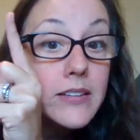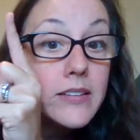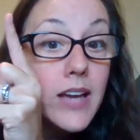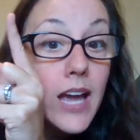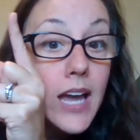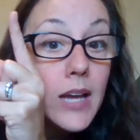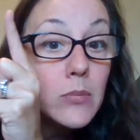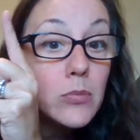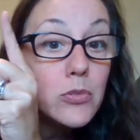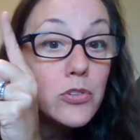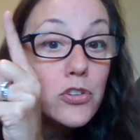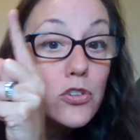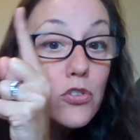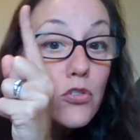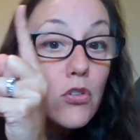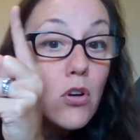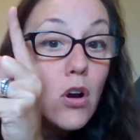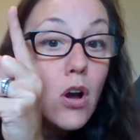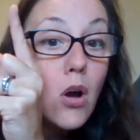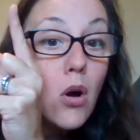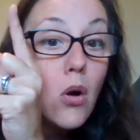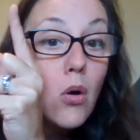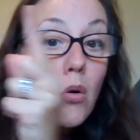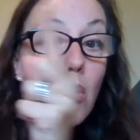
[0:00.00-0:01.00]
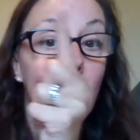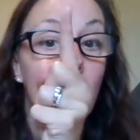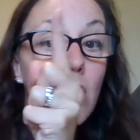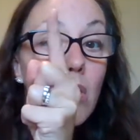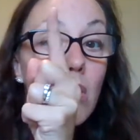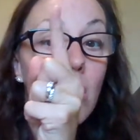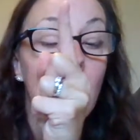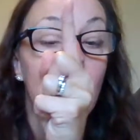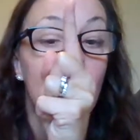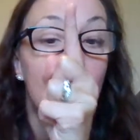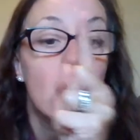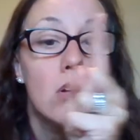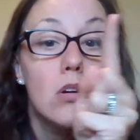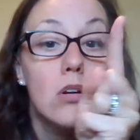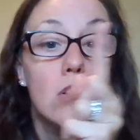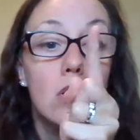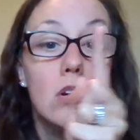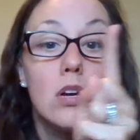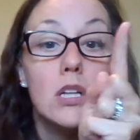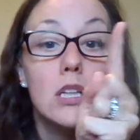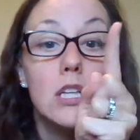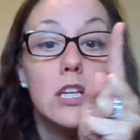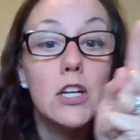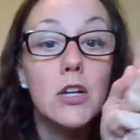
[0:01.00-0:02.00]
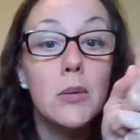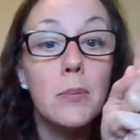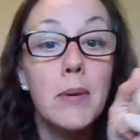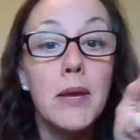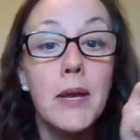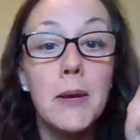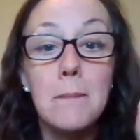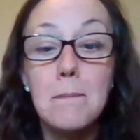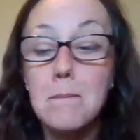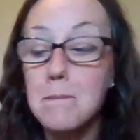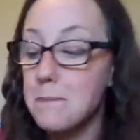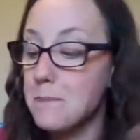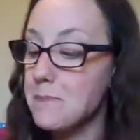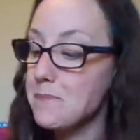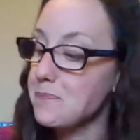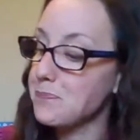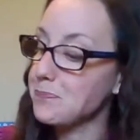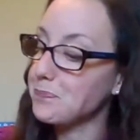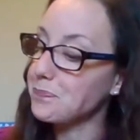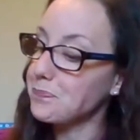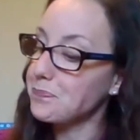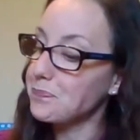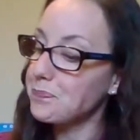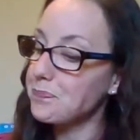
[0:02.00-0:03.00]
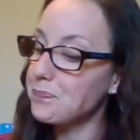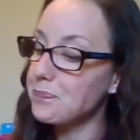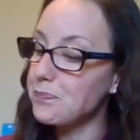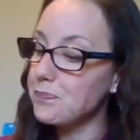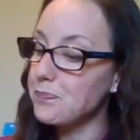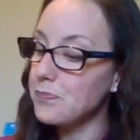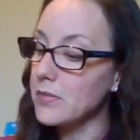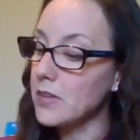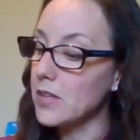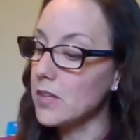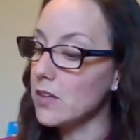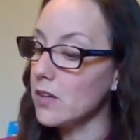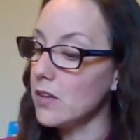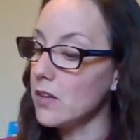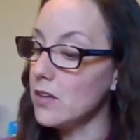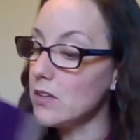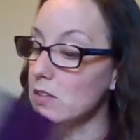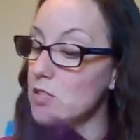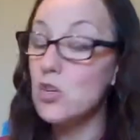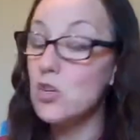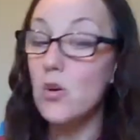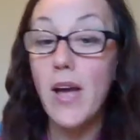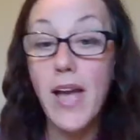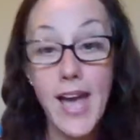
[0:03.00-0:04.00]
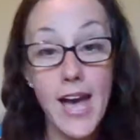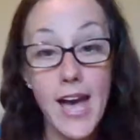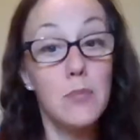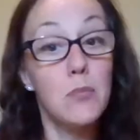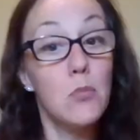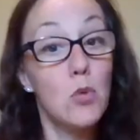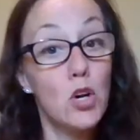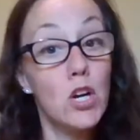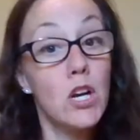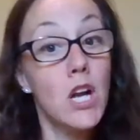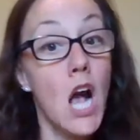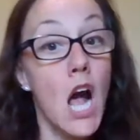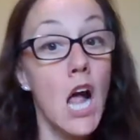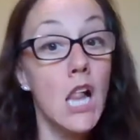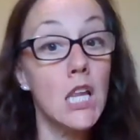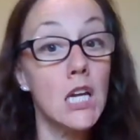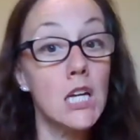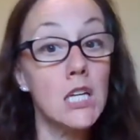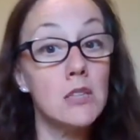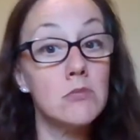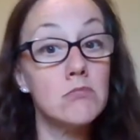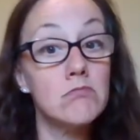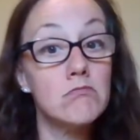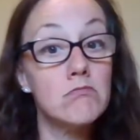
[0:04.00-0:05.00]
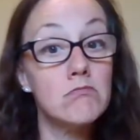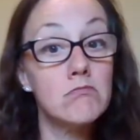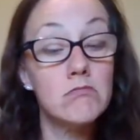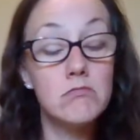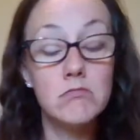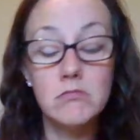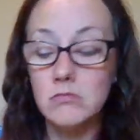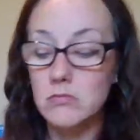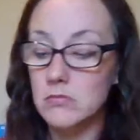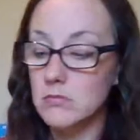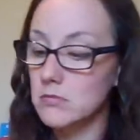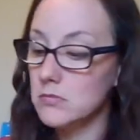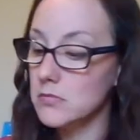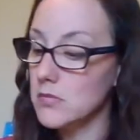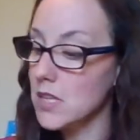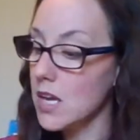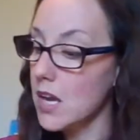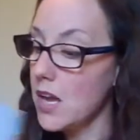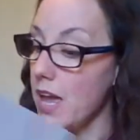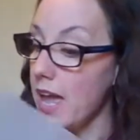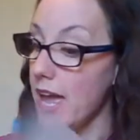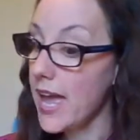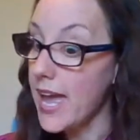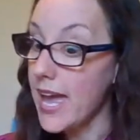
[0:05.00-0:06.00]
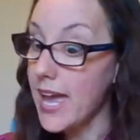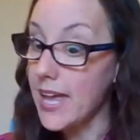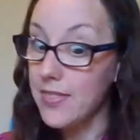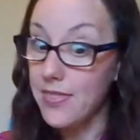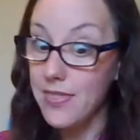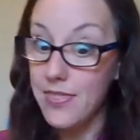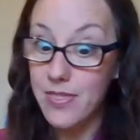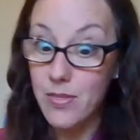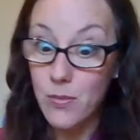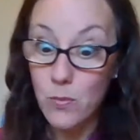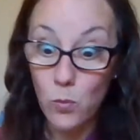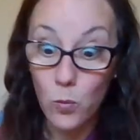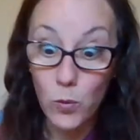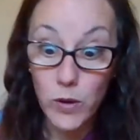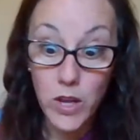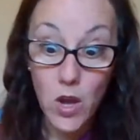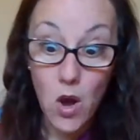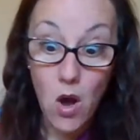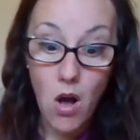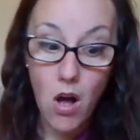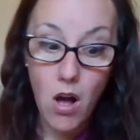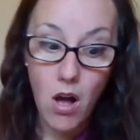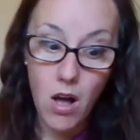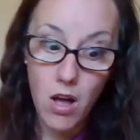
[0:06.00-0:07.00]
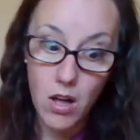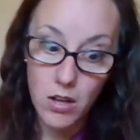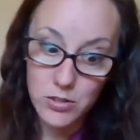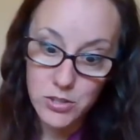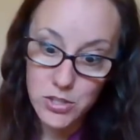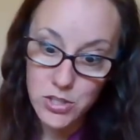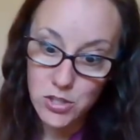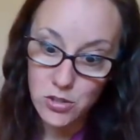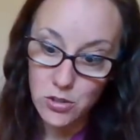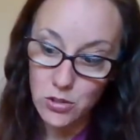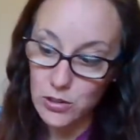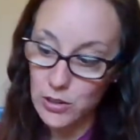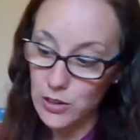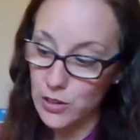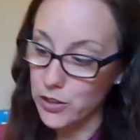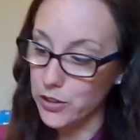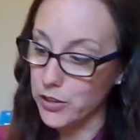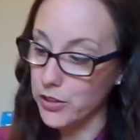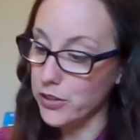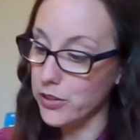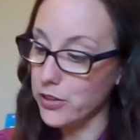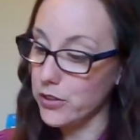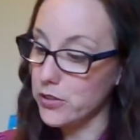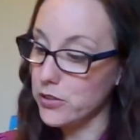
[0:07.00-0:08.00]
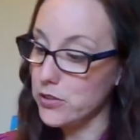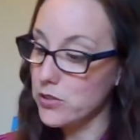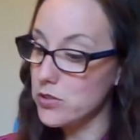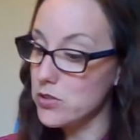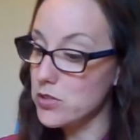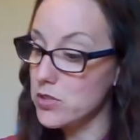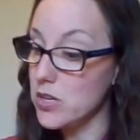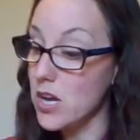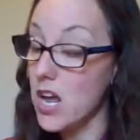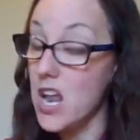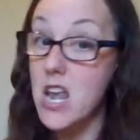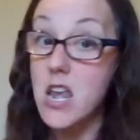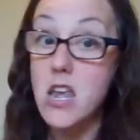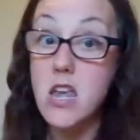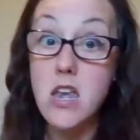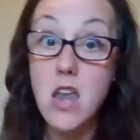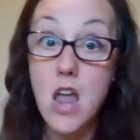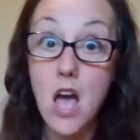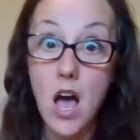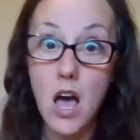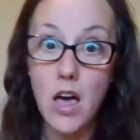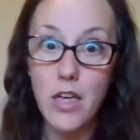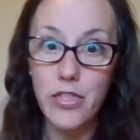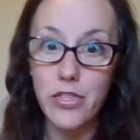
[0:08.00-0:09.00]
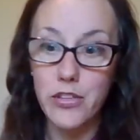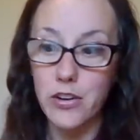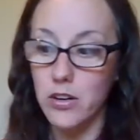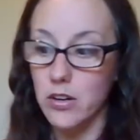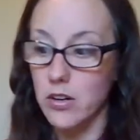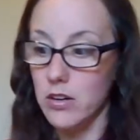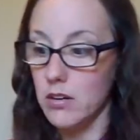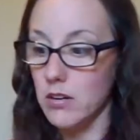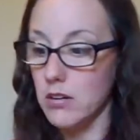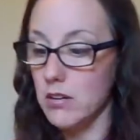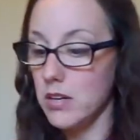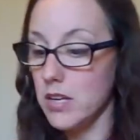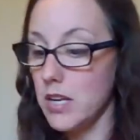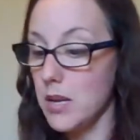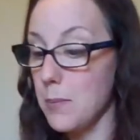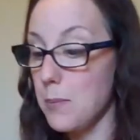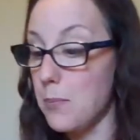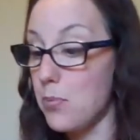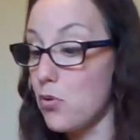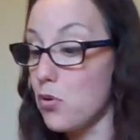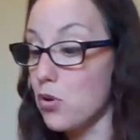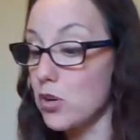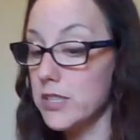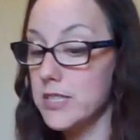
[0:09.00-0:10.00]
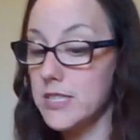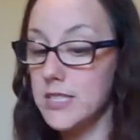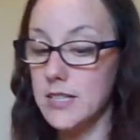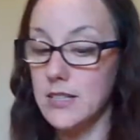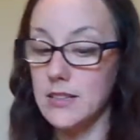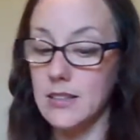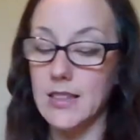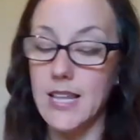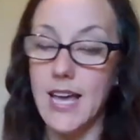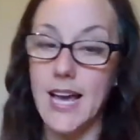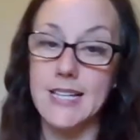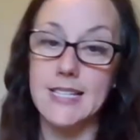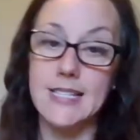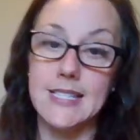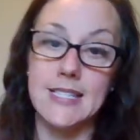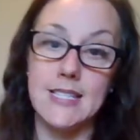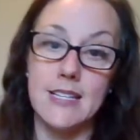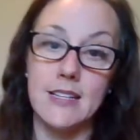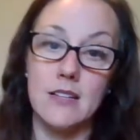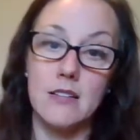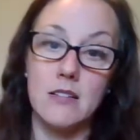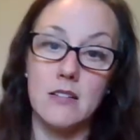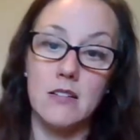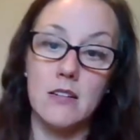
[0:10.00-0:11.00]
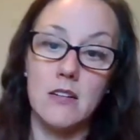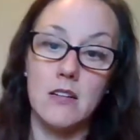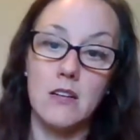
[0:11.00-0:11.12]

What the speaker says: time to grow a little bit. So add more color. And we also learned another important lesson,